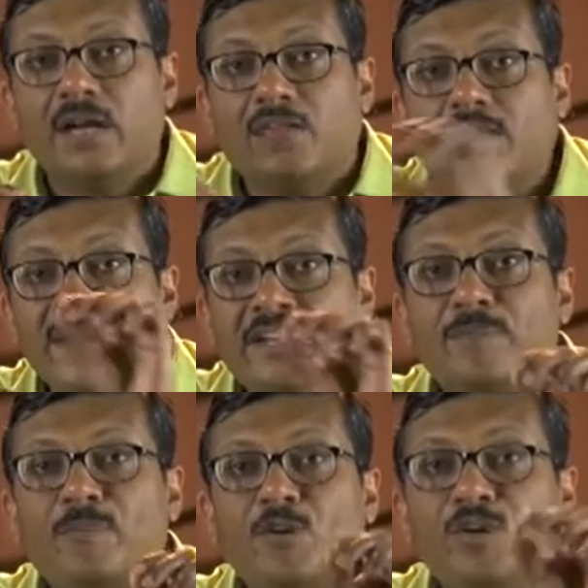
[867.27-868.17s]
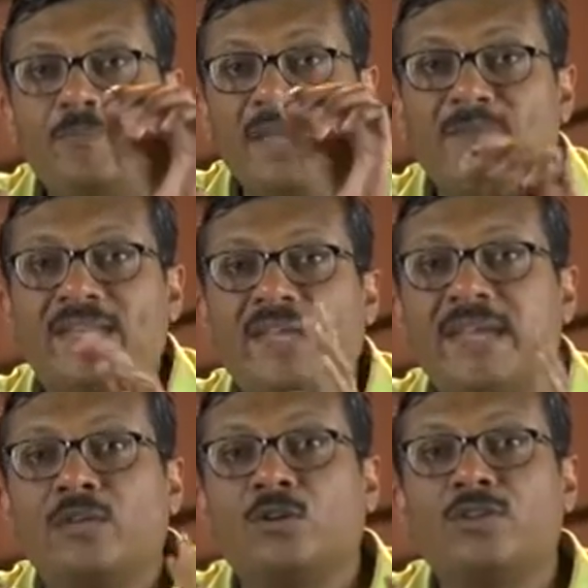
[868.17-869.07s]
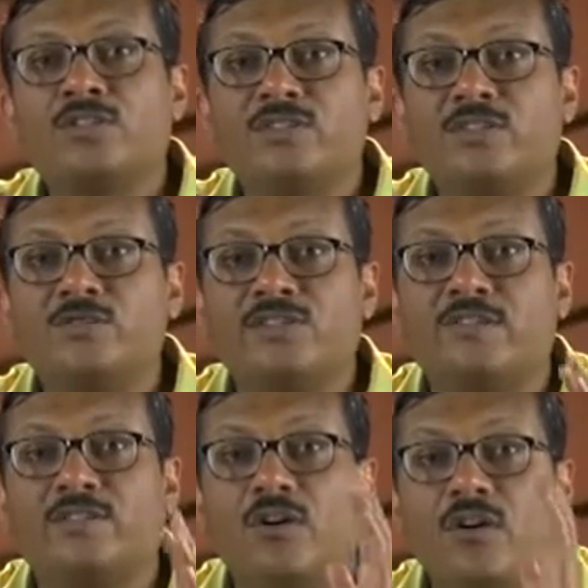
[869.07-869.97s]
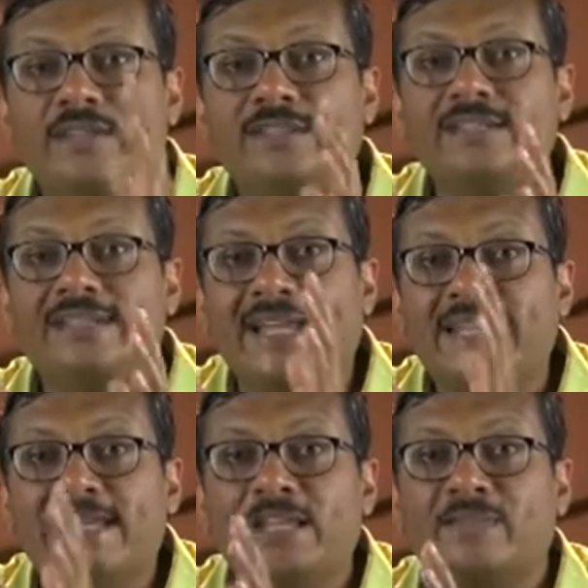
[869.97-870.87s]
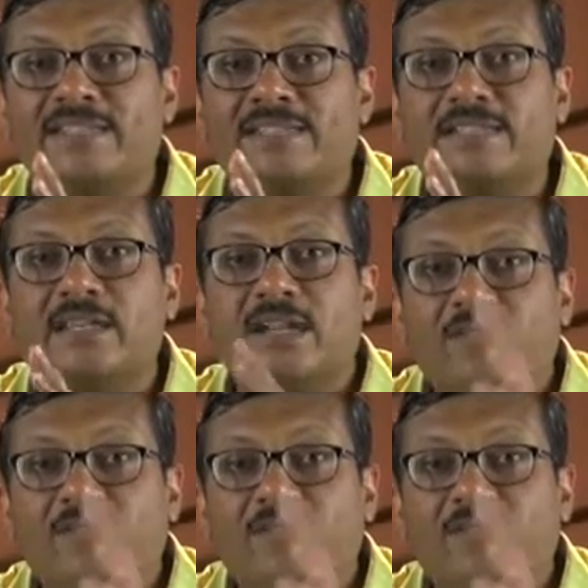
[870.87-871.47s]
One report may be inconclusive on the technical basis,